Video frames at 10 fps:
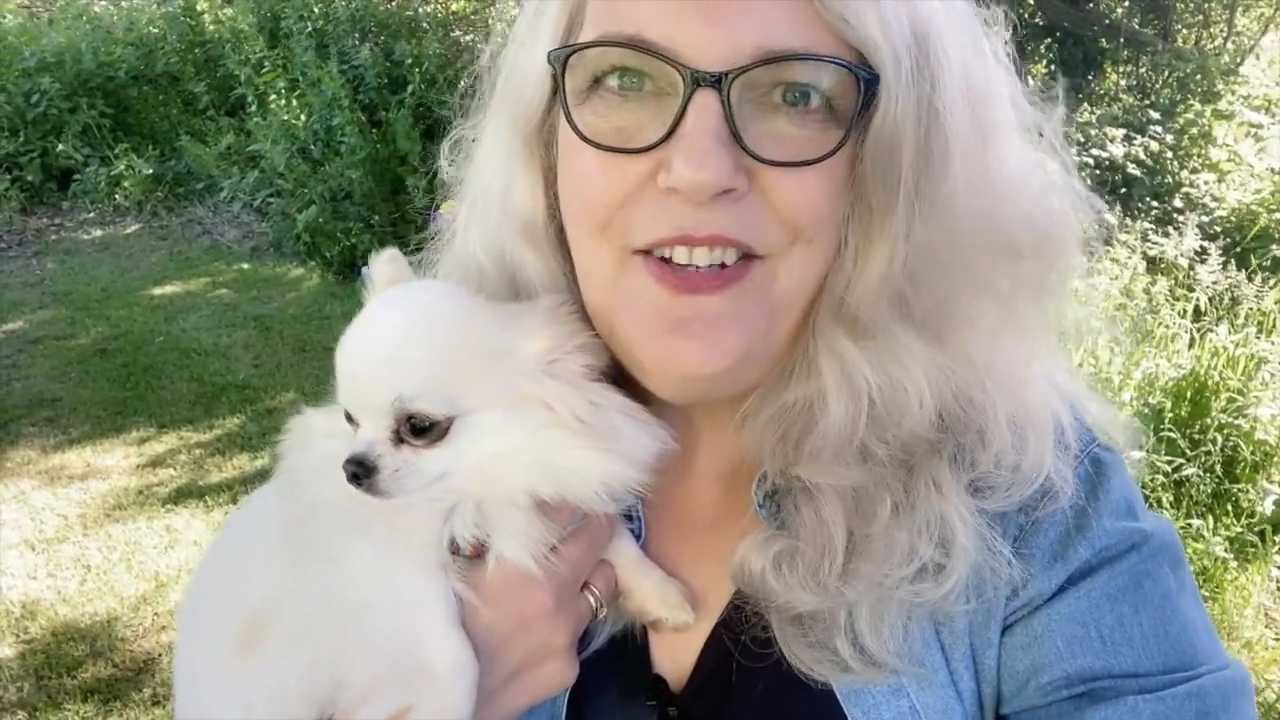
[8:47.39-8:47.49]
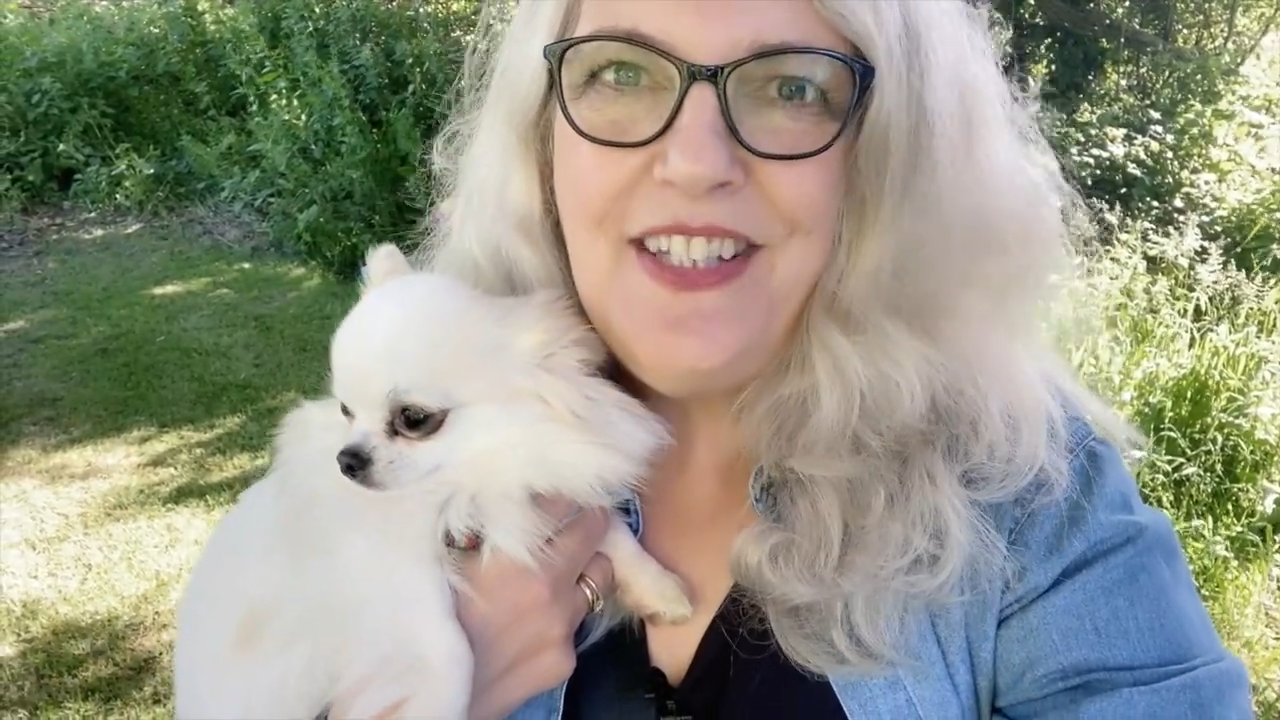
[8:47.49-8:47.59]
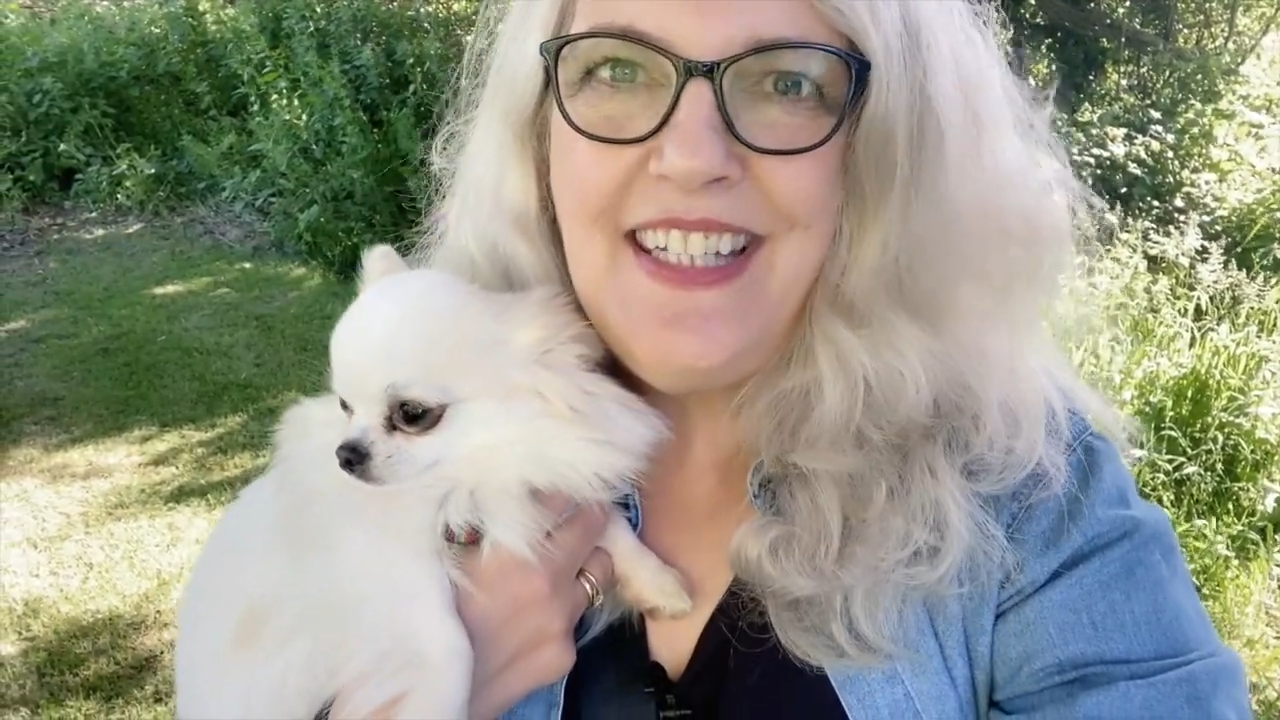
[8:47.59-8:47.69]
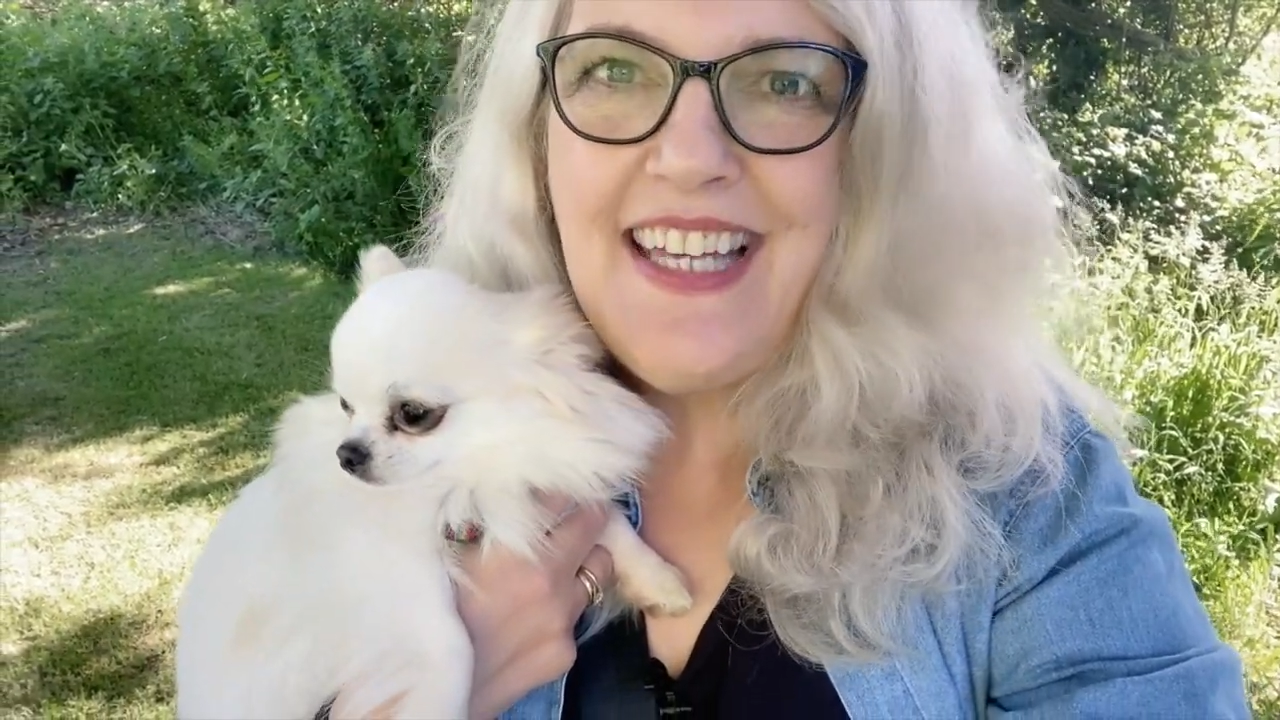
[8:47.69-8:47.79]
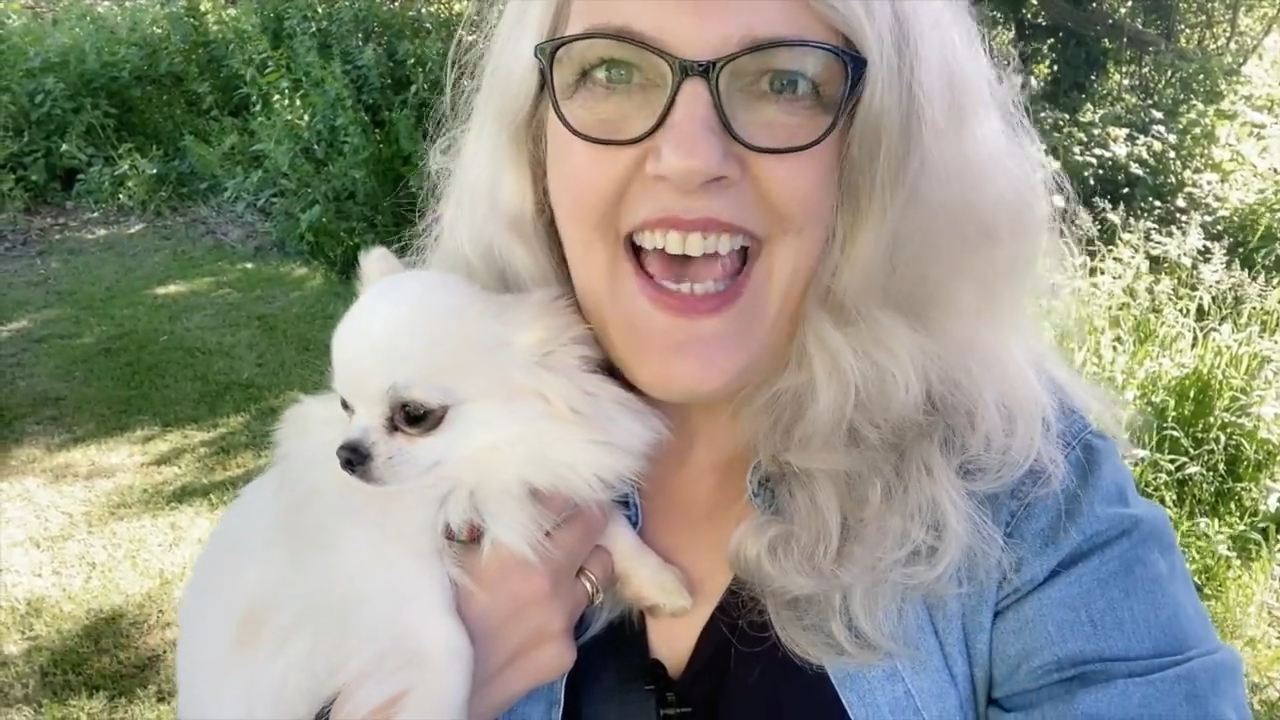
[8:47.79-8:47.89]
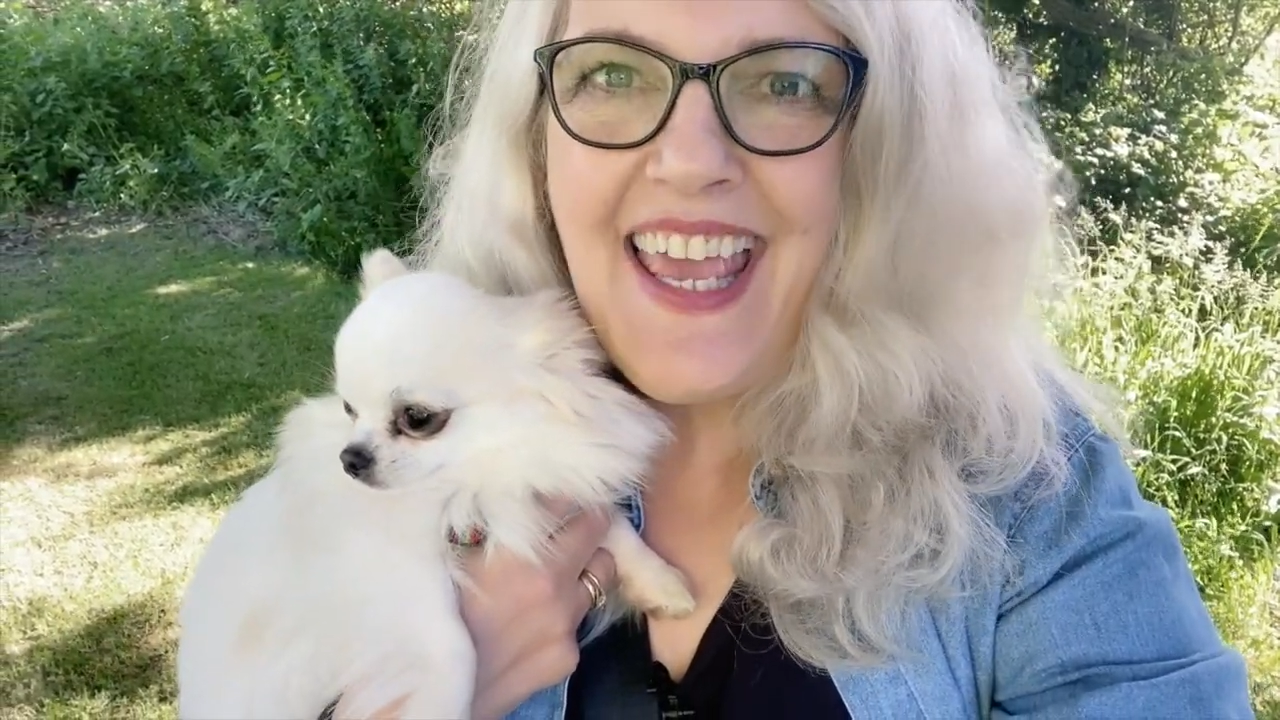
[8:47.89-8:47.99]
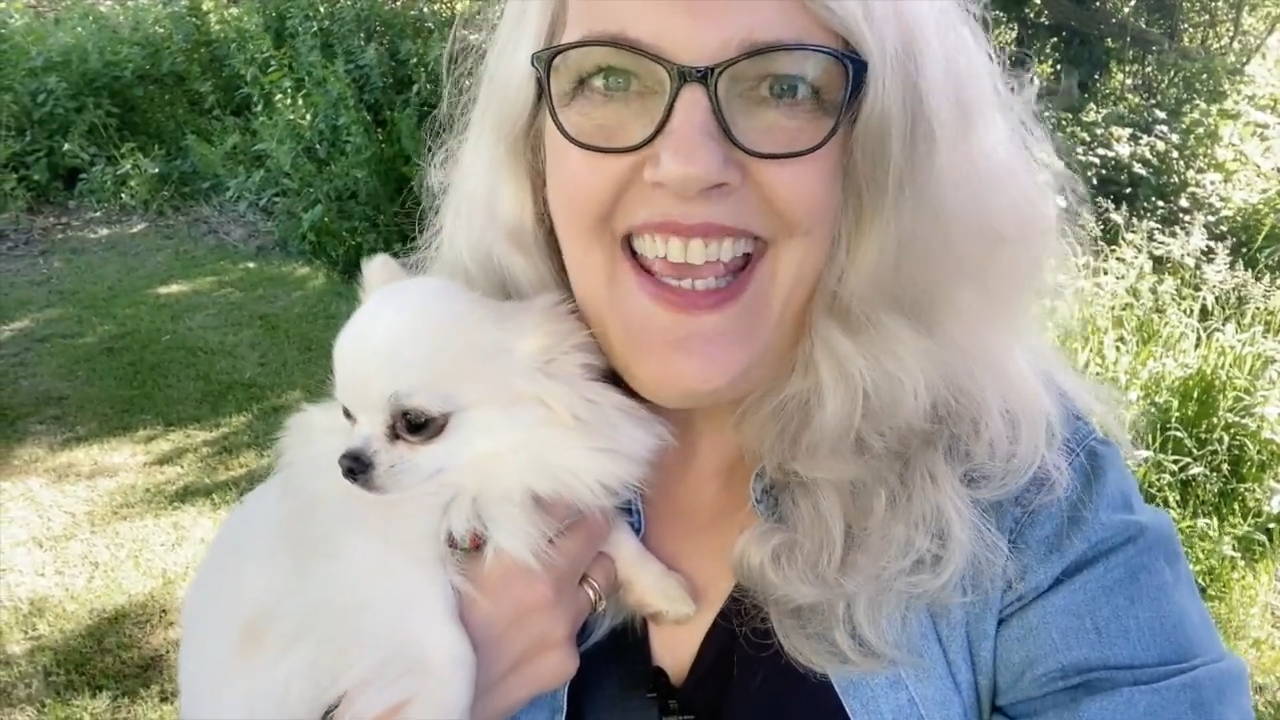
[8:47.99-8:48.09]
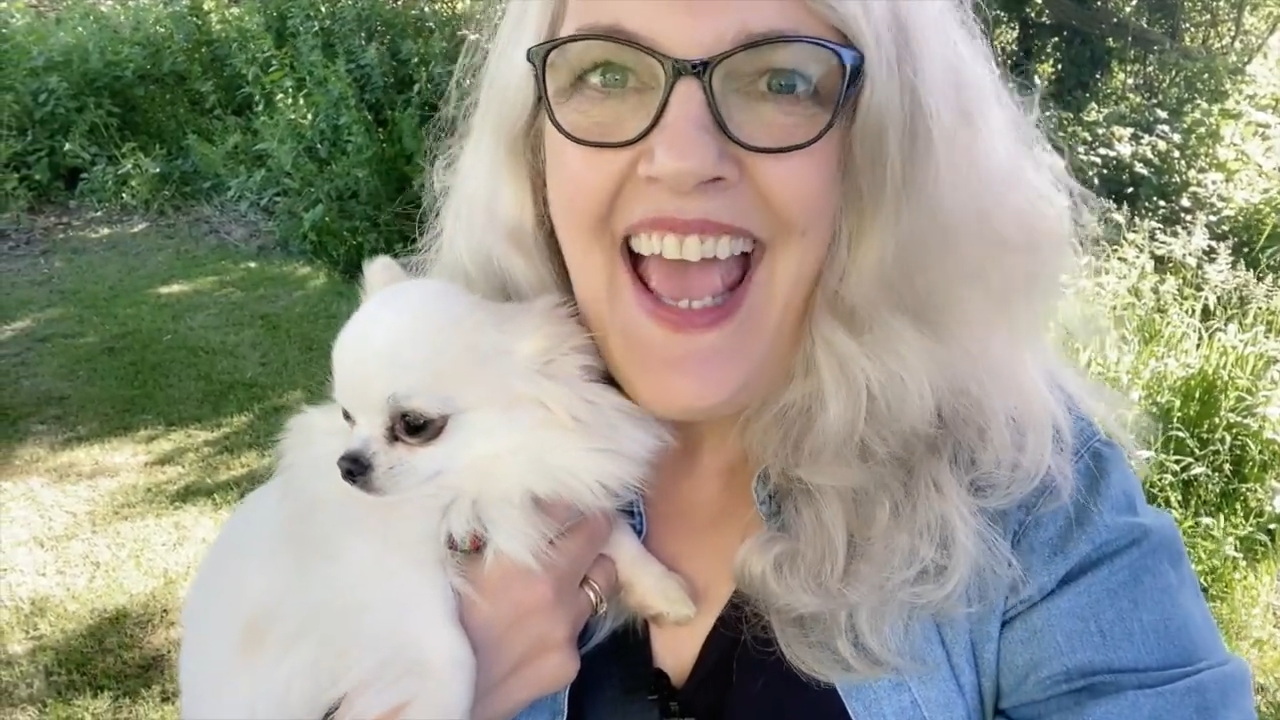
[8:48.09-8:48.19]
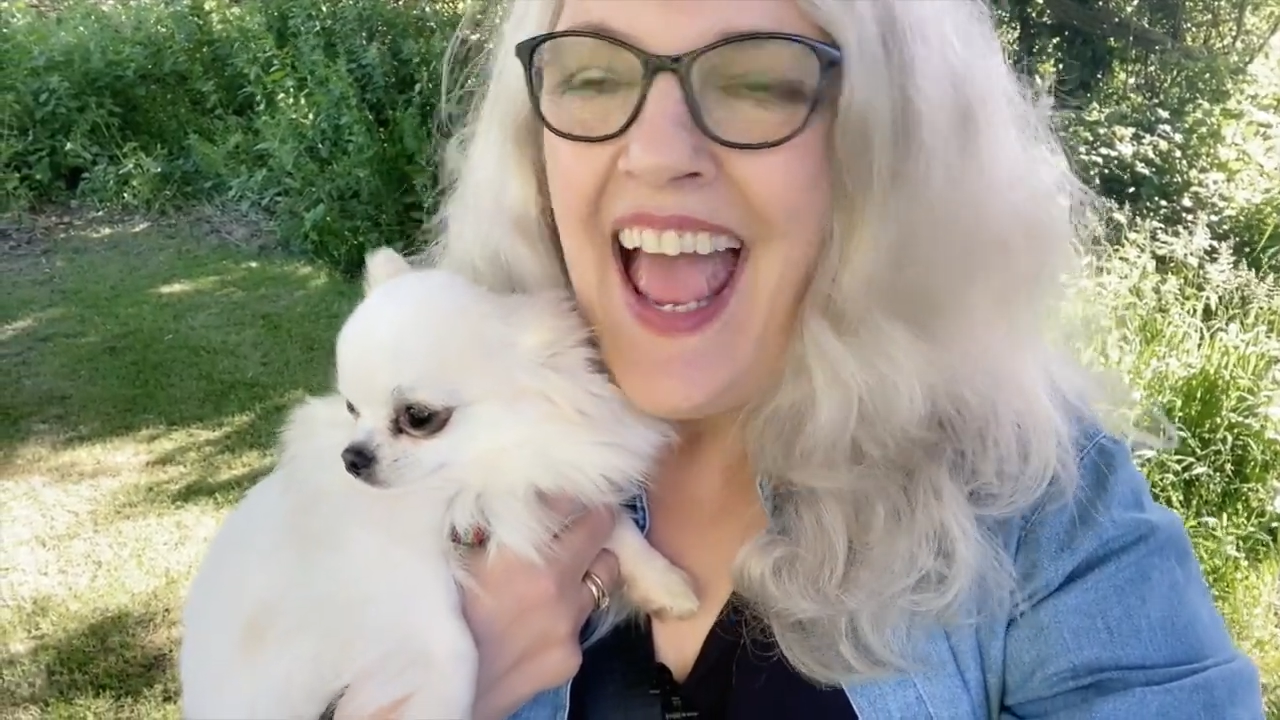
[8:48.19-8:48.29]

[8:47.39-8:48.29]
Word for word: today